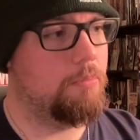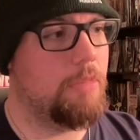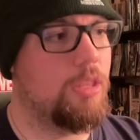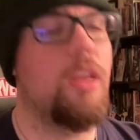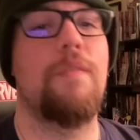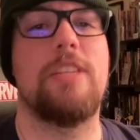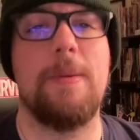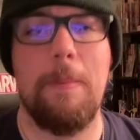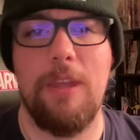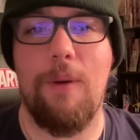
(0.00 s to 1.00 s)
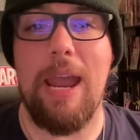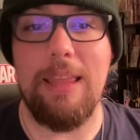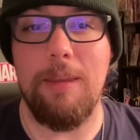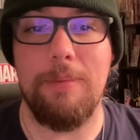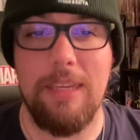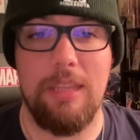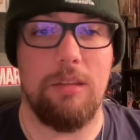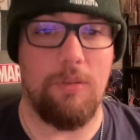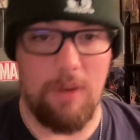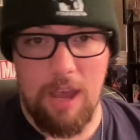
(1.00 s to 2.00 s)
Then every time I'm there, I end up getting...
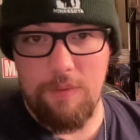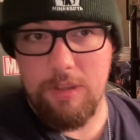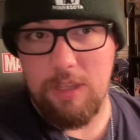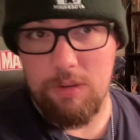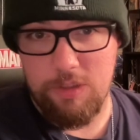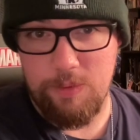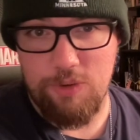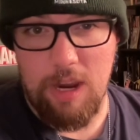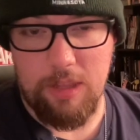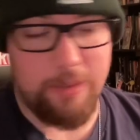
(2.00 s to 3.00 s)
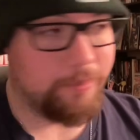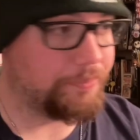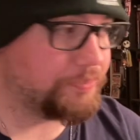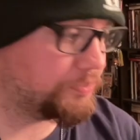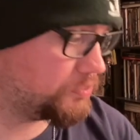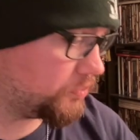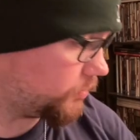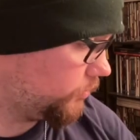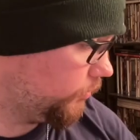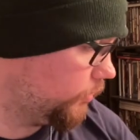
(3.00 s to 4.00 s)
So obviously I was Tomb of Dracula.
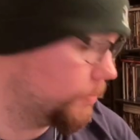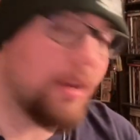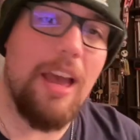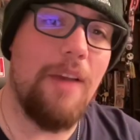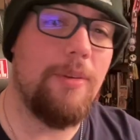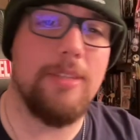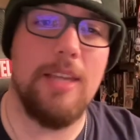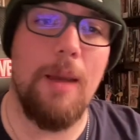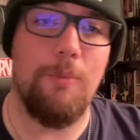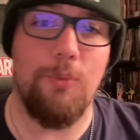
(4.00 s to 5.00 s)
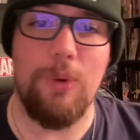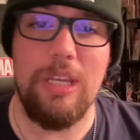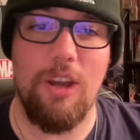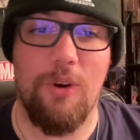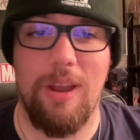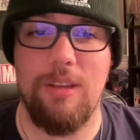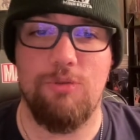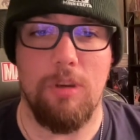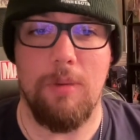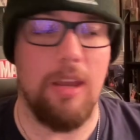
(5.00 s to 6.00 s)
But every time we are at
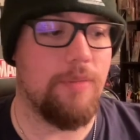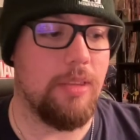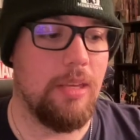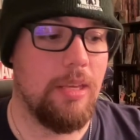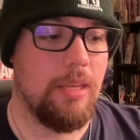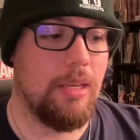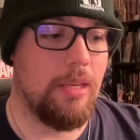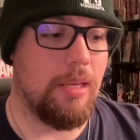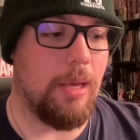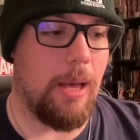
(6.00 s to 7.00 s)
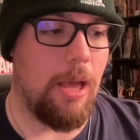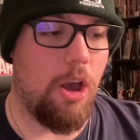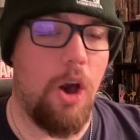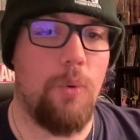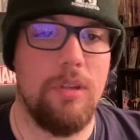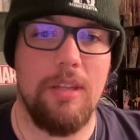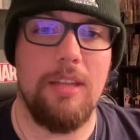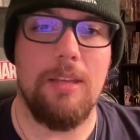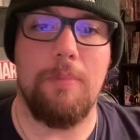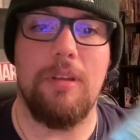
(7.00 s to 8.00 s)
Dreamhaven, I always
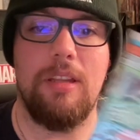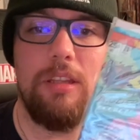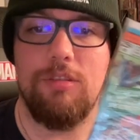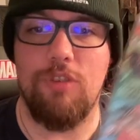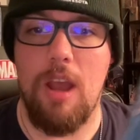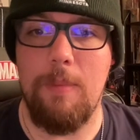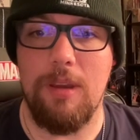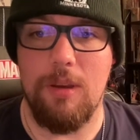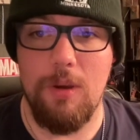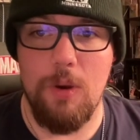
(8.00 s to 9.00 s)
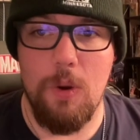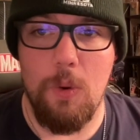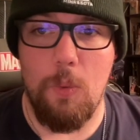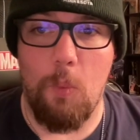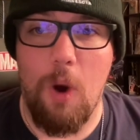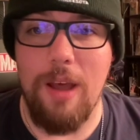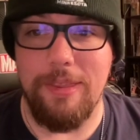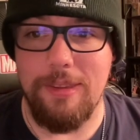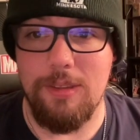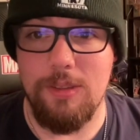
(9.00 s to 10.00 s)
end up at least grabbing
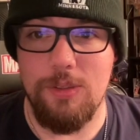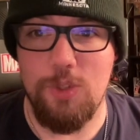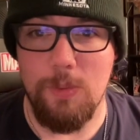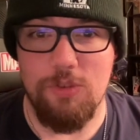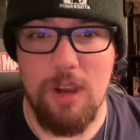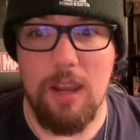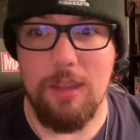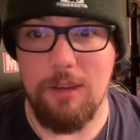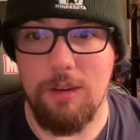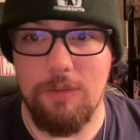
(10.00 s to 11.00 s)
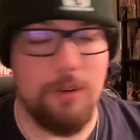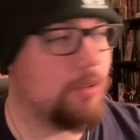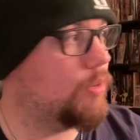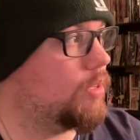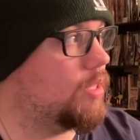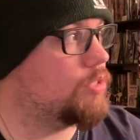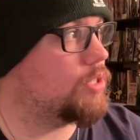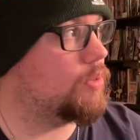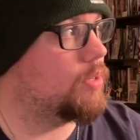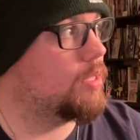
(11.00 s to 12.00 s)
one Tomb of Dracula cover or
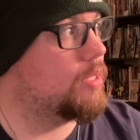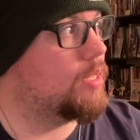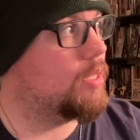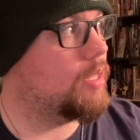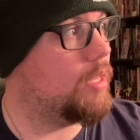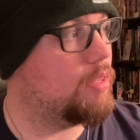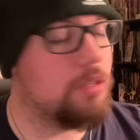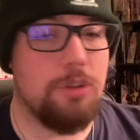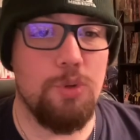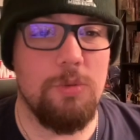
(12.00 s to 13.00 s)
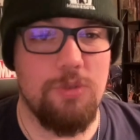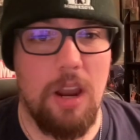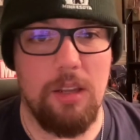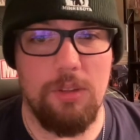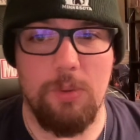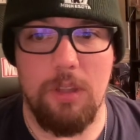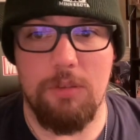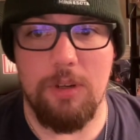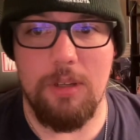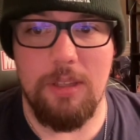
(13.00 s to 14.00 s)
issue. And this is Tomb of Dracula 23.